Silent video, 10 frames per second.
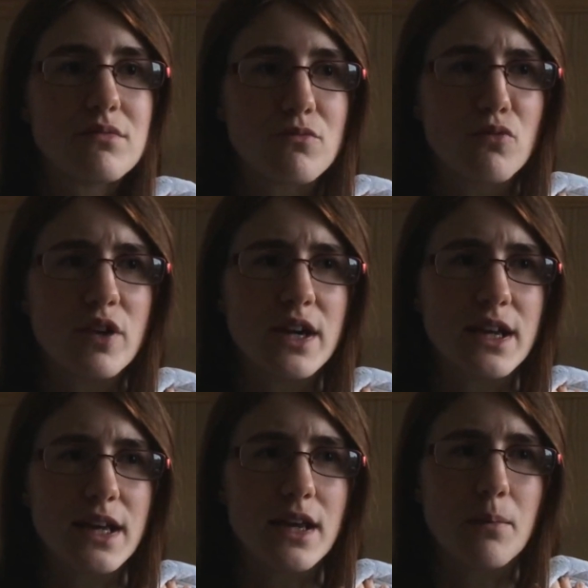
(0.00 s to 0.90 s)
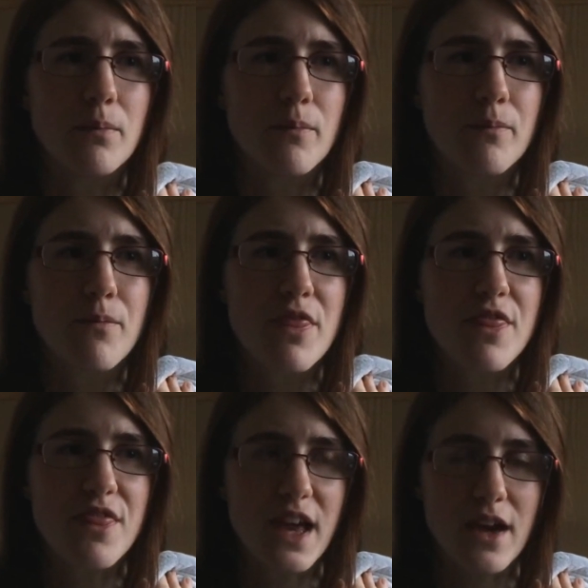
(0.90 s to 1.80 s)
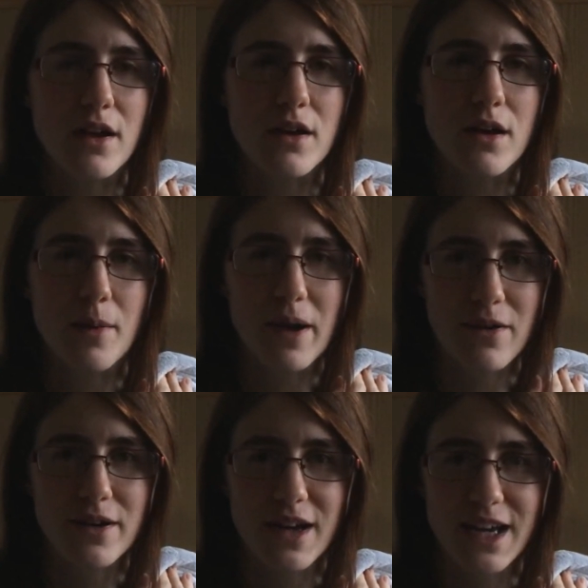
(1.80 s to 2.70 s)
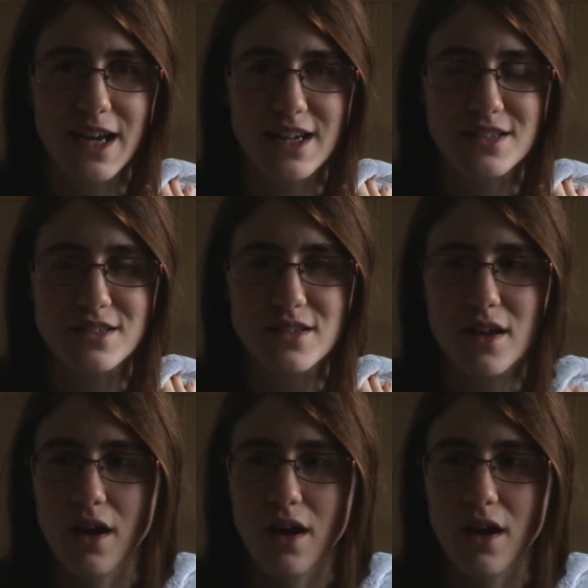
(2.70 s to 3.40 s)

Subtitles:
really think about it, I guess,